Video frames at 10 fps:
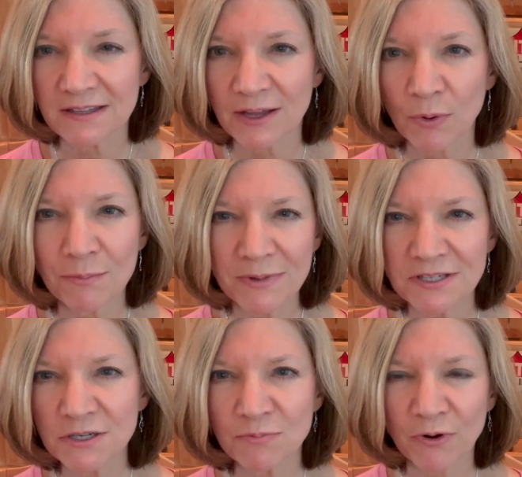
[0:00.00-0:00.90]
they went
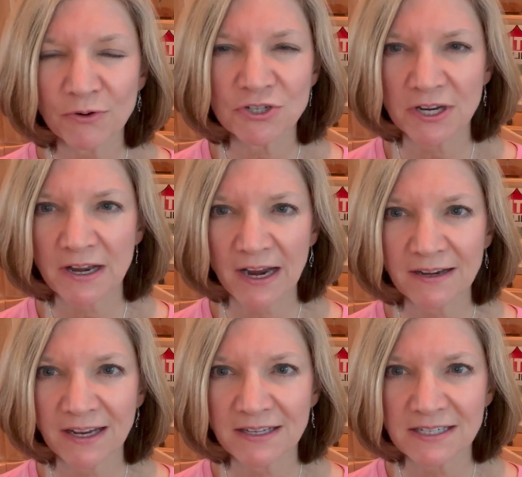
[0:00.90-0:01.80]
missed approach at
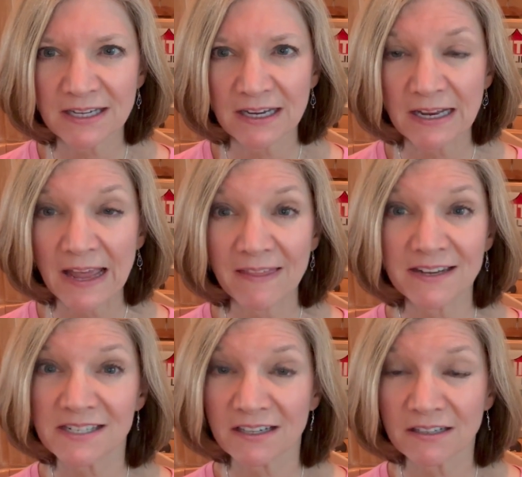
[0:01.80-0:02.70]
919 and they
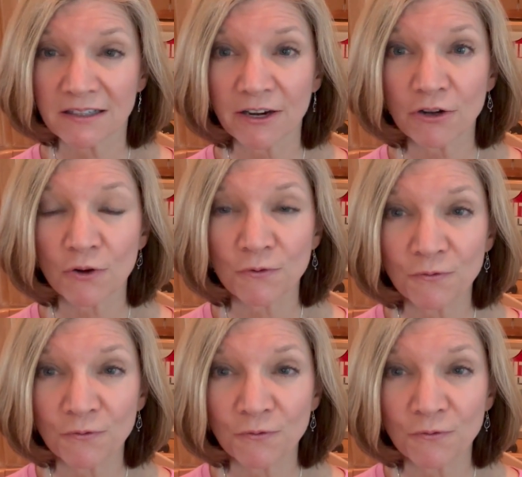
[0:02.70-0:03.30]
declared a